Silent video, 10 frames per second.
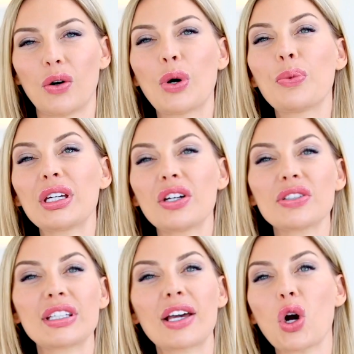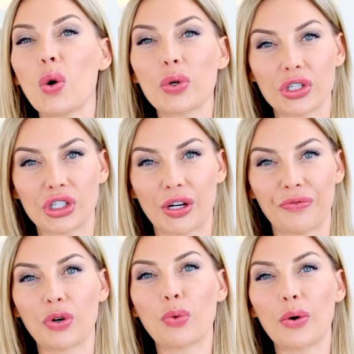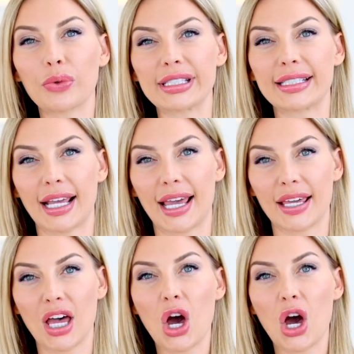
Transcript: when we don't take ownership for what we say,